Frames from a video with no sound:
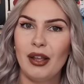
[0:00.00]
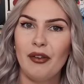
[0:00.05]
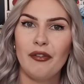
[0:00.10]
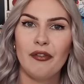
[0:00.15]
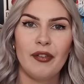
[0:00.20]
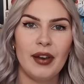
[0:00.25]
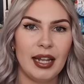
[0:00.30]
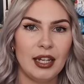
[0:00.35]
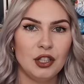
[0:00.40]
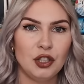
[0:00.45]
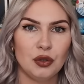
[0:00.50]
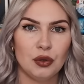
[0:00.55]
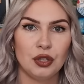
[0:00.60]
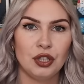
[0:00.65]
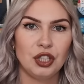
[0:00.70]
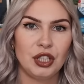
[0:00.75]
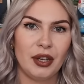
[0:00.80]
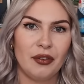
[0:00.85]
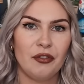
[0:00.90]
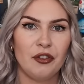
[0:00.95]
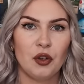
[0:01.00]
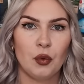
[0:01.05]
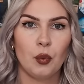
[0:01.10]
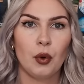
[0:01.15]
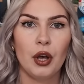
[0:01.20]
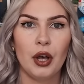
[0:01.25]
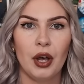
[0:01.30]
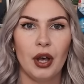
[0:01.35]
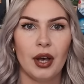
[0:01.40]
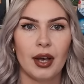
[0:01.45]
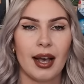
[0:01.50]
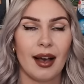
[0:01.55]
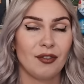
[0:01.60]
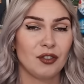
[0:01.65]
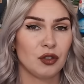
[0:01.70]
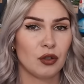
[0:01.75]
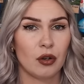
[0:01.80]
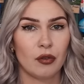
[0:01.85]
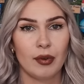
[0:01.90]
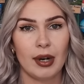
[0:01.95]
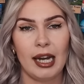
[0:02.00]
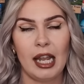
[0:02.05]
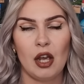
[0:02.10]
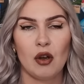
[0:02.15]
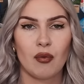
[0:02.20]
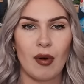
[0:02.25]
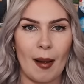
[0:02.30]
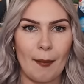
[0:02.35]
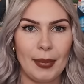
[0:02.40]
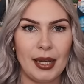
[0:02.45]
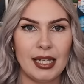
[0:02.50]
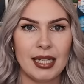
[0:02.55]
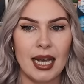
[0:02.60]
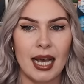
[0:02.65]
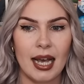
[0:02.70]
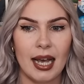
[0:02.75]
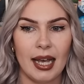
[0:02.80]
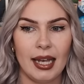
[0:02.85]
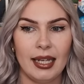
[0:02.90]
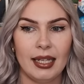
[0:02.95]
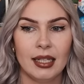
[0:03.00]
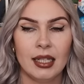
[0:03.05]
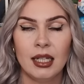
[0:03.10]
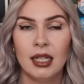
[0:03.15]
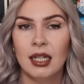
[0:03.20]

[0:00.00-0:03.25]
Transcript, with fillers: finish your shift at work after a really crappy day